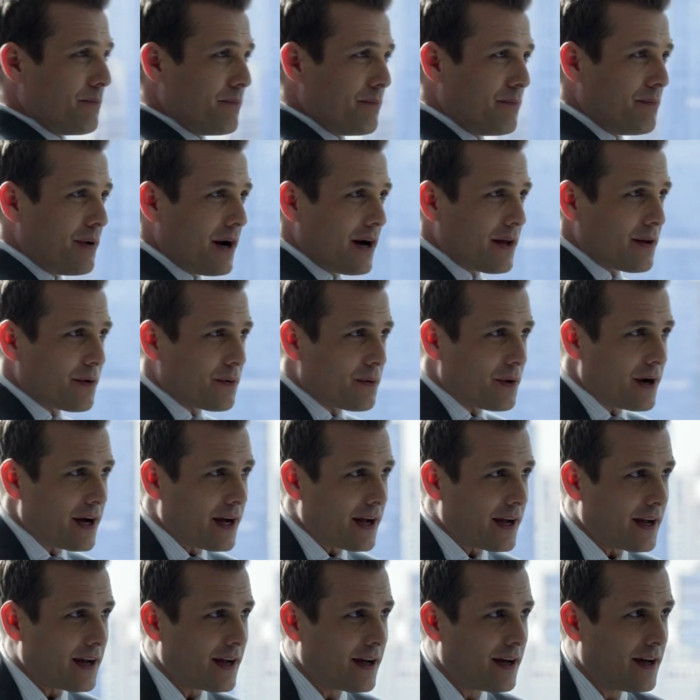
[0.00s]
By the
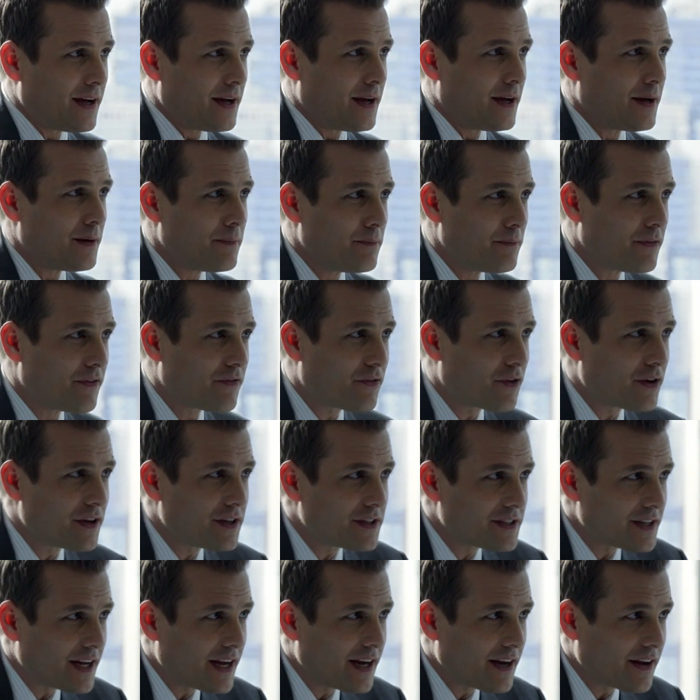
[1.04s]
way, before you
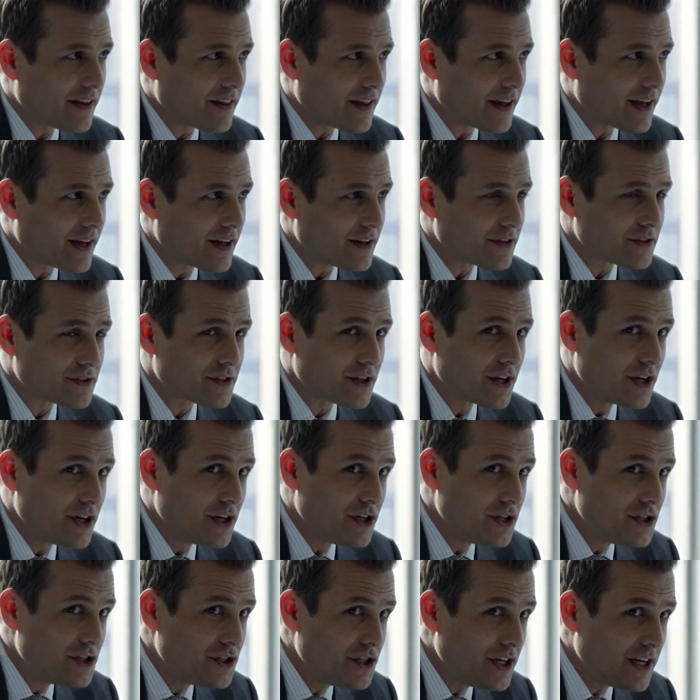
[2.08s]
say anything else,
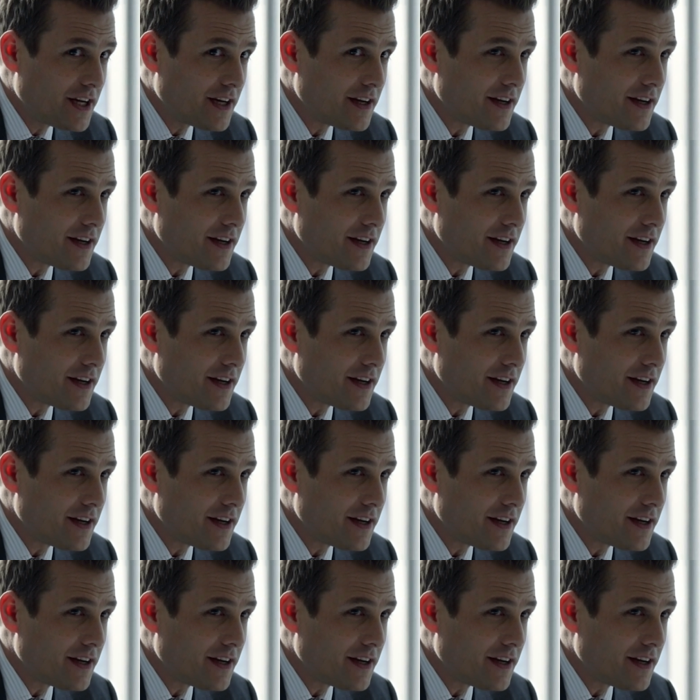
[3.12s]
she can